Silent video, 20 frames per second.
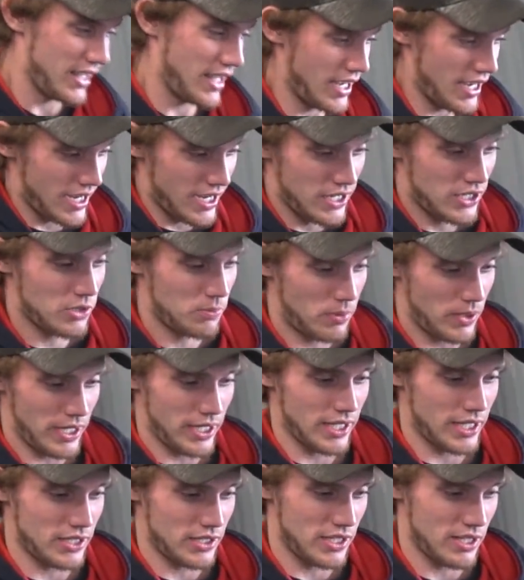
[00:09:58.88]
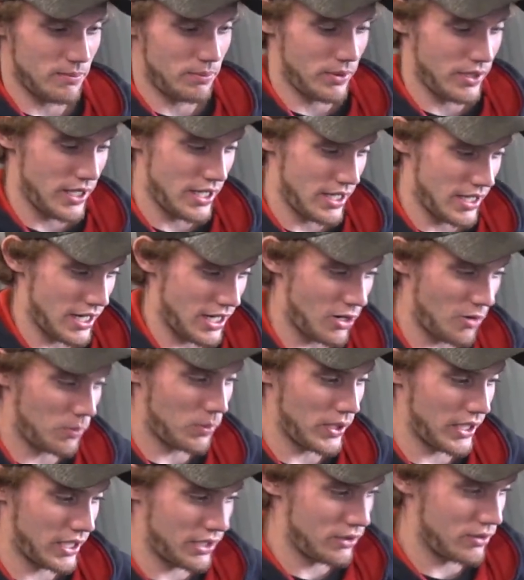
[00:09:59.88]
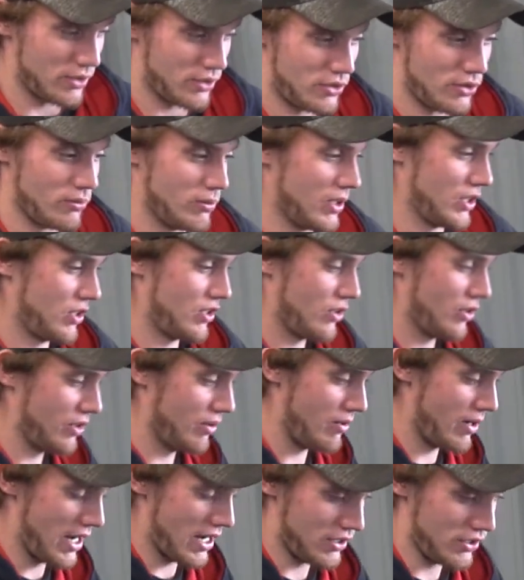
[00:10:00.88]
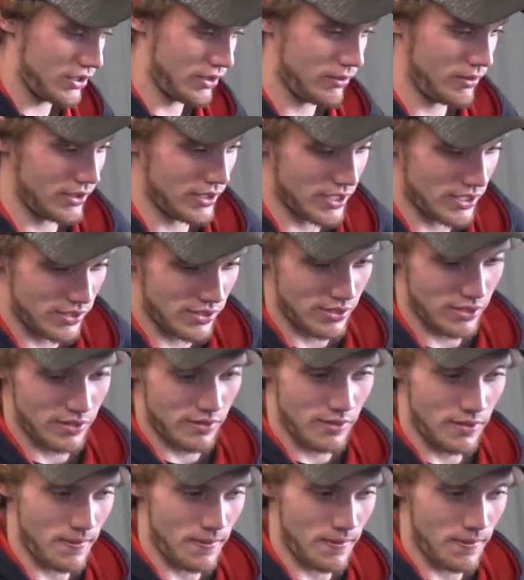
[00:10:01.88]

Yeah, I should probably get a skid plate. I don't plan on doing too much hood rat shit with this, so.